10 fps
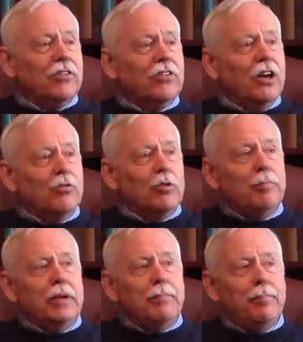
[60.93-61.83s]
son would
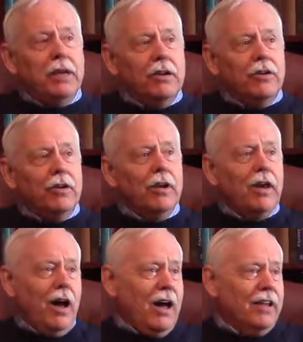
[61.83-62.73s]
be Peter
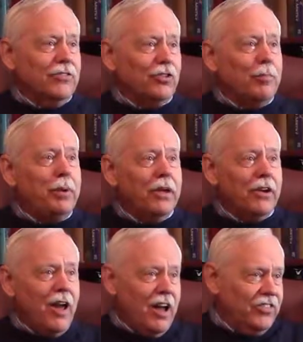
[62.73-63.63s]
Jans or Peter
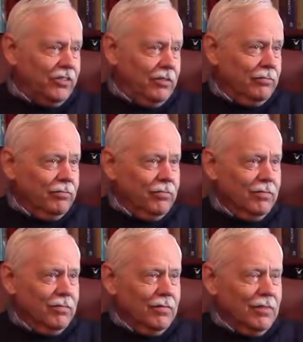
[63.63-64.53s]
Janssen.
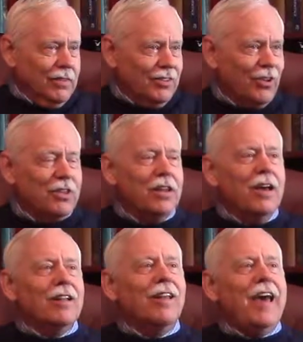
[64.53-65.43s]
So the
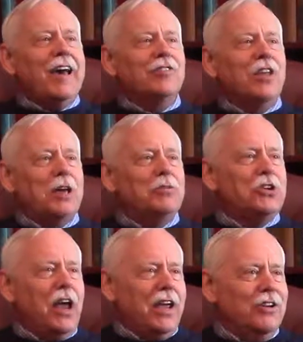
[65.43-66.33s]
last name
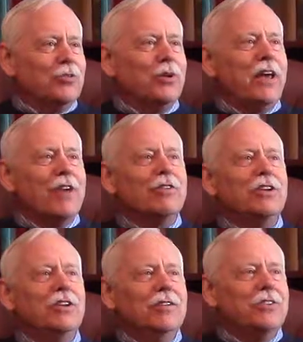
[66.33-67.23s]
changed with every
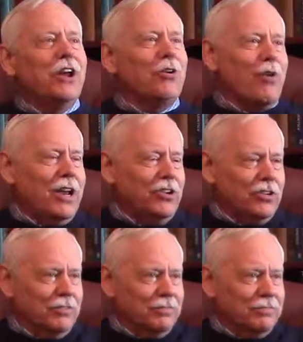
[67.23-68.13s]

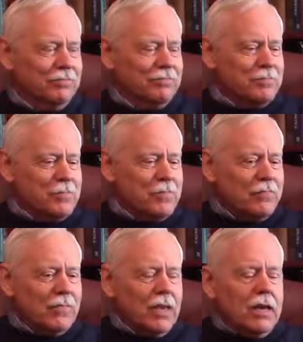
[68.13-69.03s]
generation.
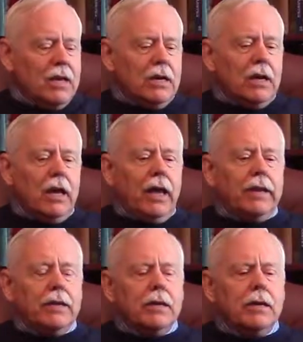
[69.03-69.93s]
And